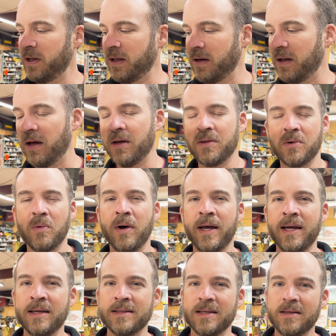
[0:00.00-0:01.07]
in other
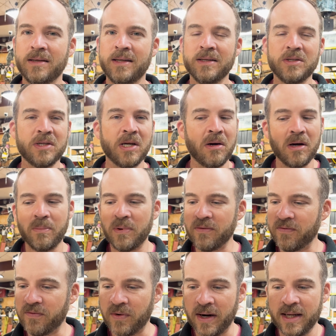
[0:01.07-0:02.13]
ways. It can show up in
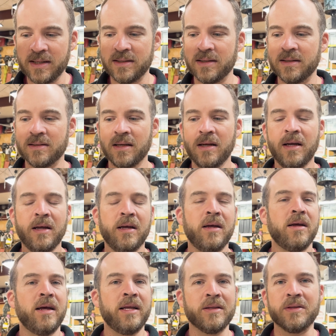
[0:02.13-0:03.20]
phrases
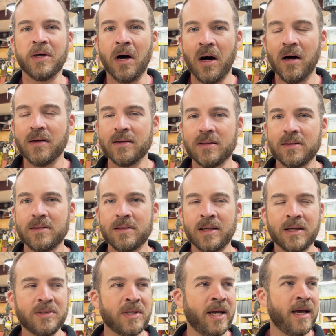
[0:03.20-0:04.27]
and thoughts
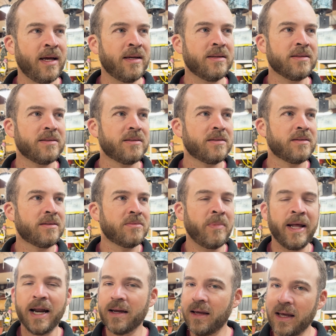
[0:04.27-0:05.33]
such as,
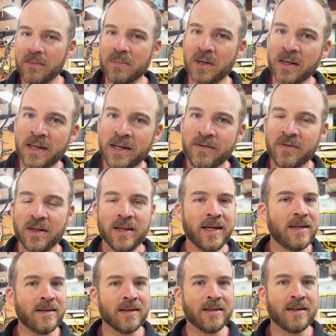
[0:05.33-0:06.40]
man, I can't believe that
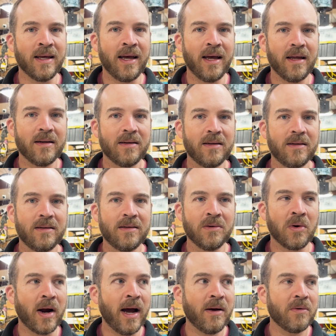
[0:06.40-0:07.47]
they did that,
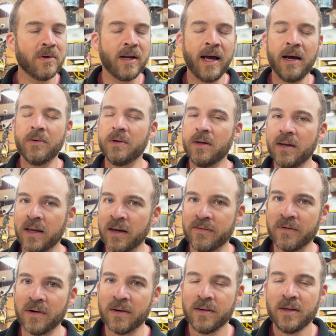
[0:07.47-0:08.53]
or I would
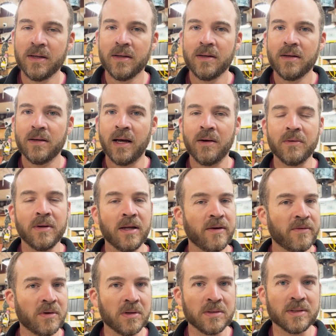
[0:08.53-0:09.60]

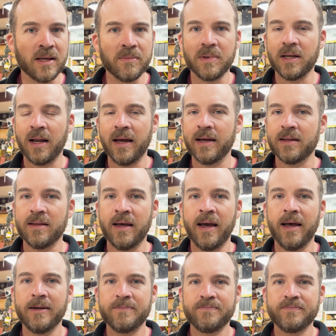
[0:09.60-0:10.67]
never do something like
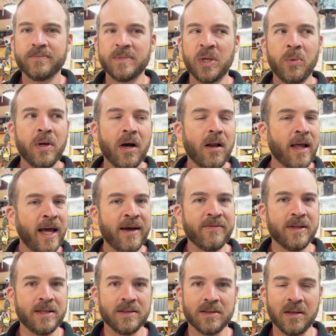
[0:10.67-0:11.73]
that. We all have
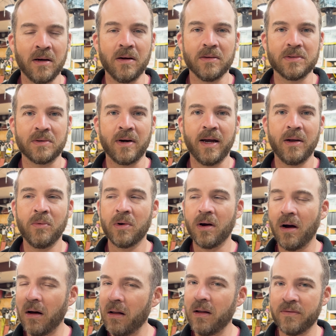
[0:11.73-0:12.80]
these thoughts, right? We're
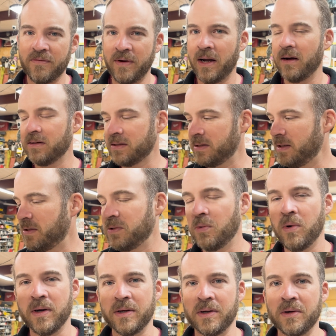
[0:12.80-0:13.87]
all a Pharisee to
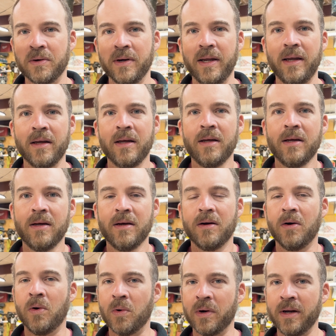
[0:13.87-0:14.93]
one degree
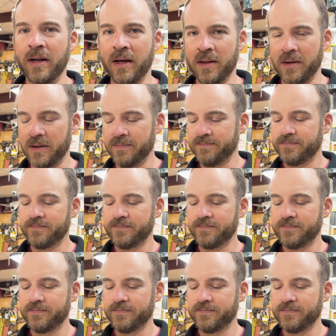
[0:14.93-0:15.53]
or another.